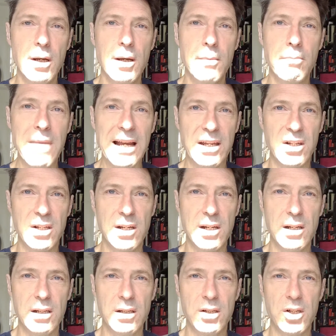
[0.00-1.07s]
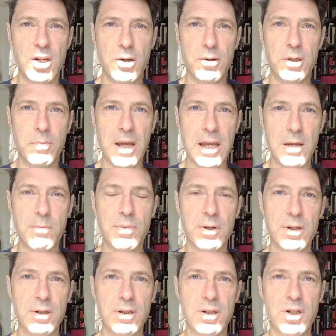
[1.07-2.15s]
magazines,
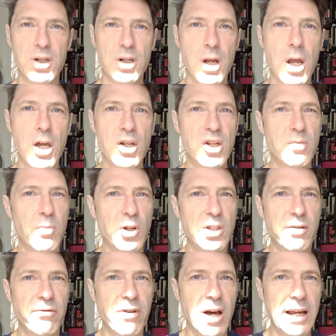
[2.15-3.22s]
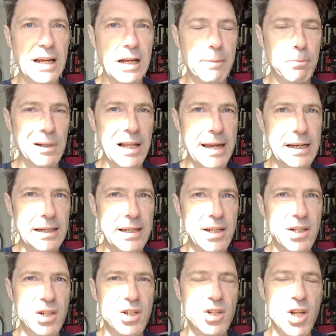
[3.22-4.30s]
newspapers, Spotify
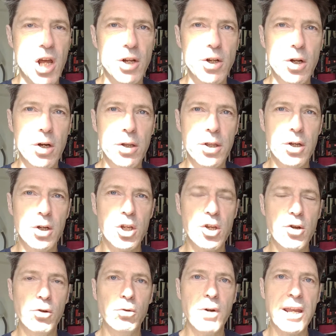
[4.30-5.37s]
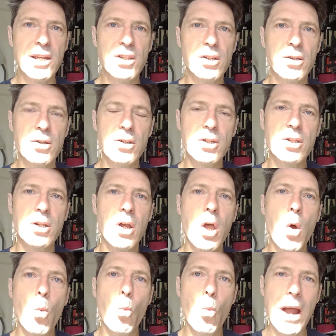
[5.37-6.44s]
playlists and other curators
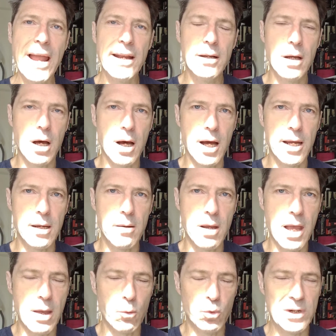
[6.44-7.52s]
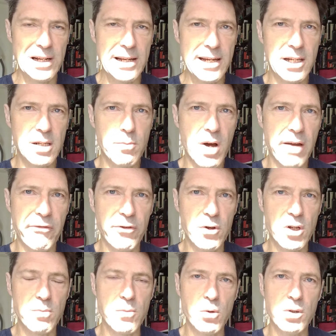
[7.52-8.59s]
when I release my
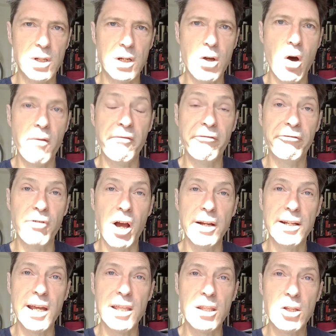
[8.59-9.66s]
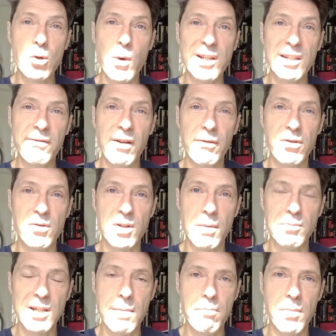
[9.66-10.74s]
first music on Friday the 25th of
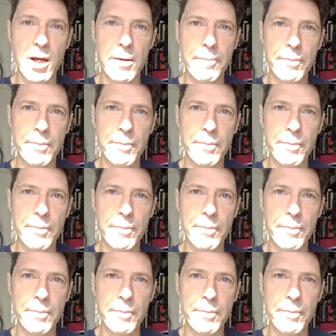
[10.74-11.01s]
September.